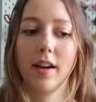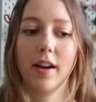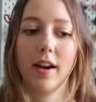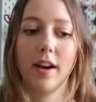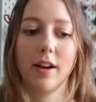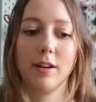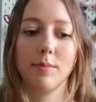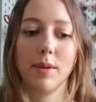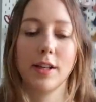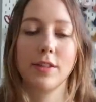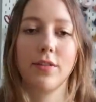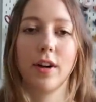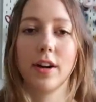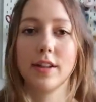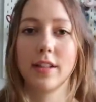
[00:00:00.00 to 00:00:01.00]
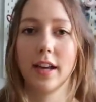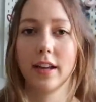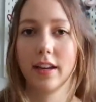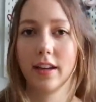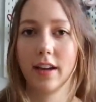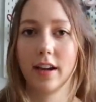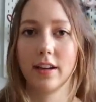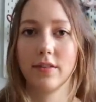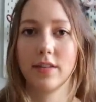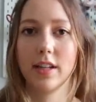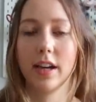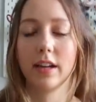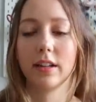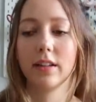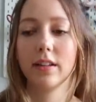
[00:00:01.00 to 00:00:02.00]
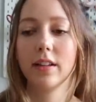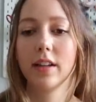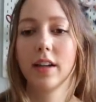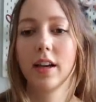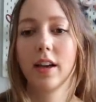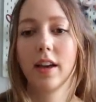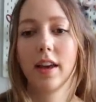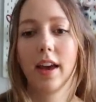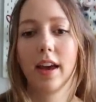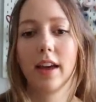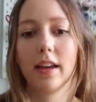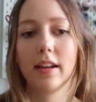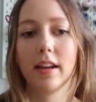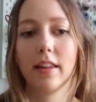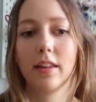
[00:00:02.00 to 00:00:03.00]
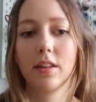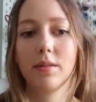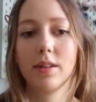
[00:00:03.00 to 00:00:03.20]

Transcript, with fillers: um, as far as I can kind of tell. And I think the